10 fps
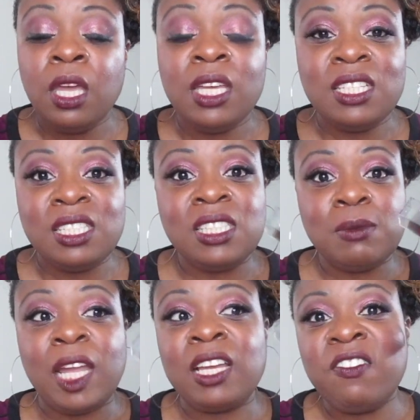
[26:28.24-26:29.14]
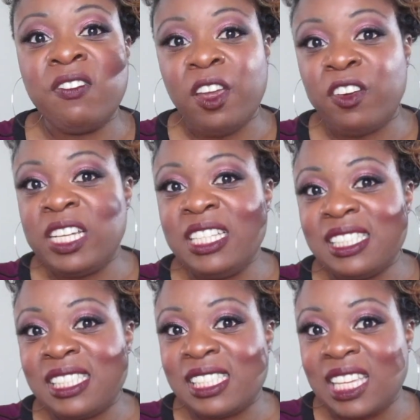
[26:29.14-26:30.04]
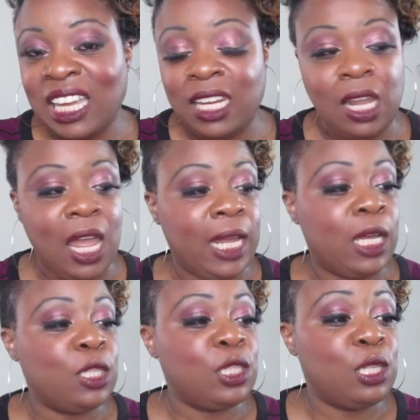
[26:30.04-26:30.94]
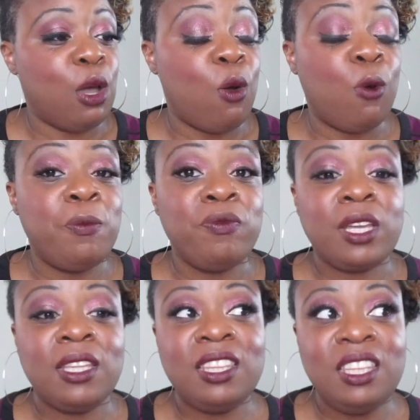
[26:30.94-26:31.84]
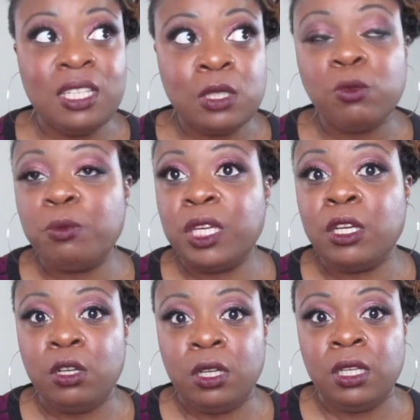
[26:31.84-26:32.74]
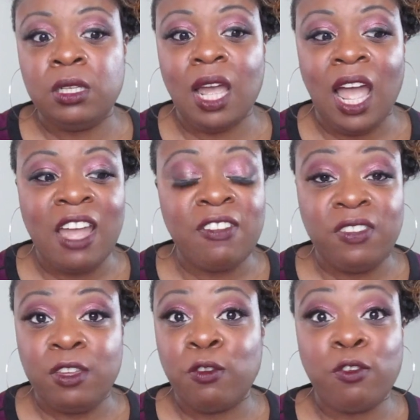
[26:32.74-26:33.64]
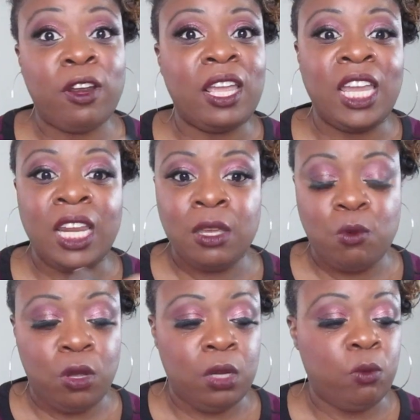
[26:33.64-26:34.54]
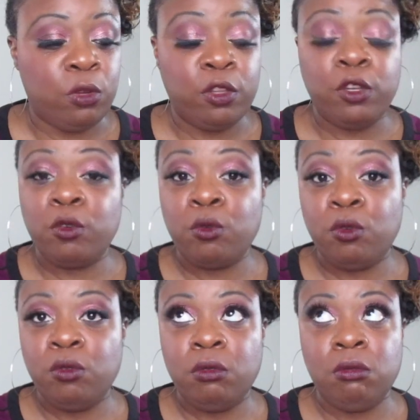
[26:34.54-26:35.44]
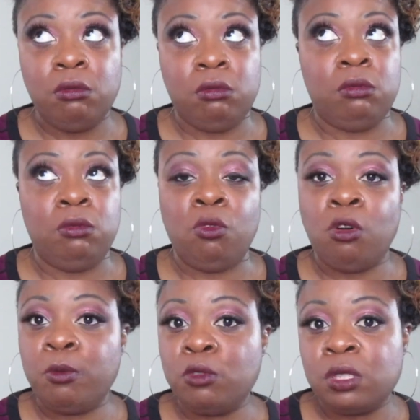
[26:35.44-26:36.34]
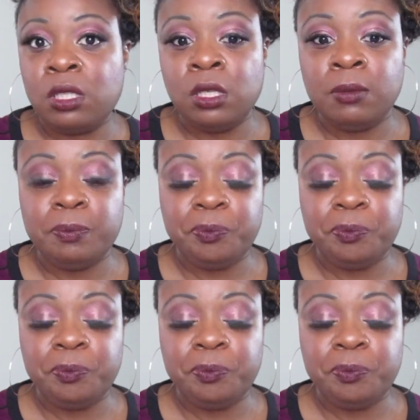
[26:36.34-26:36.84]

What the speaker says: This is like very skin-like. So this will be good, I feel, for anyone, whether you're normal to